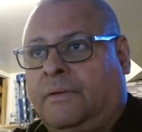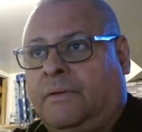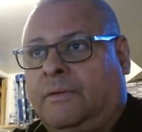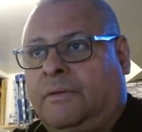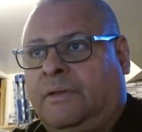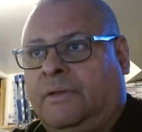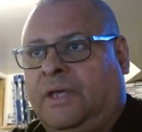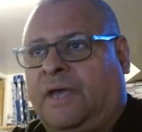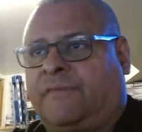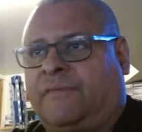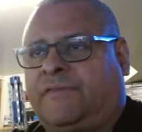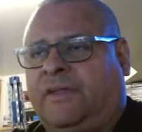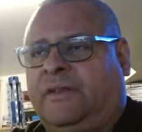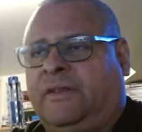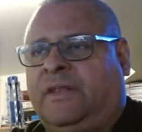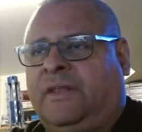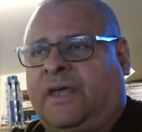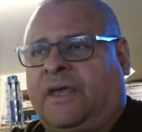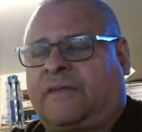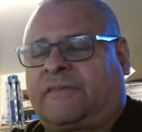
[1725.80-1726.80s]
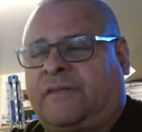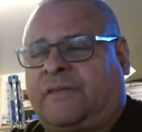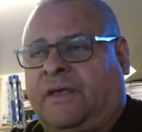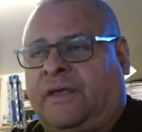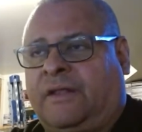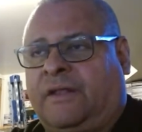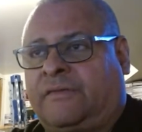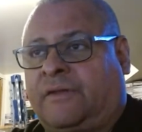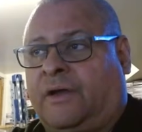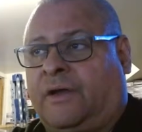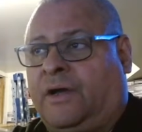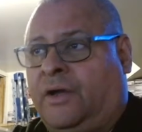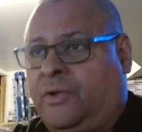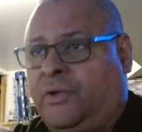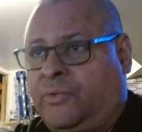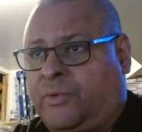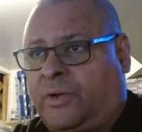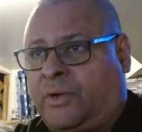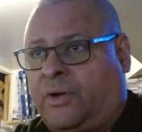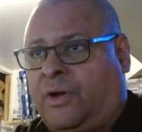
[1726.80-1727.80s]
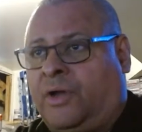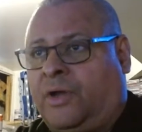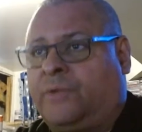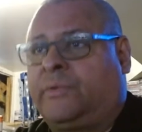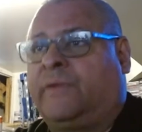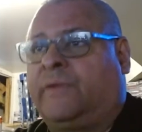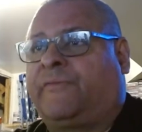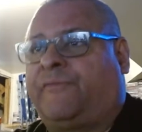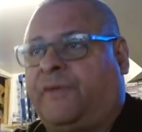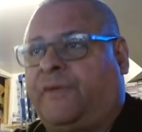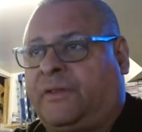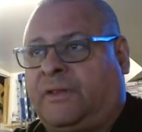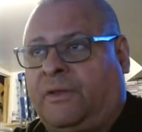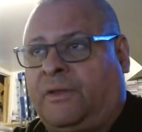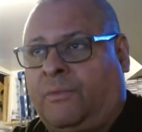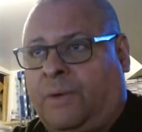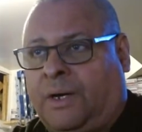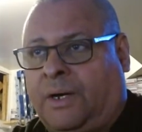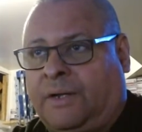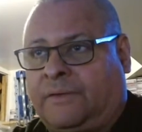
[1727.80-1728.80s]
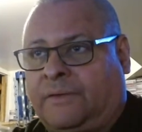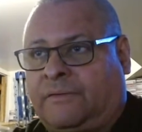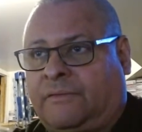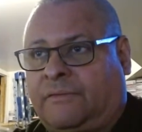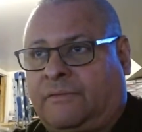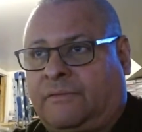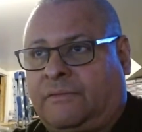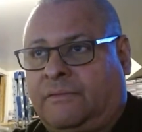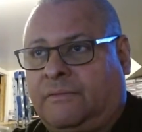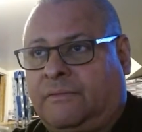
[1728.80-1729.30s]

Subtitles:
The FTDX10 is at 100 or 150 watts.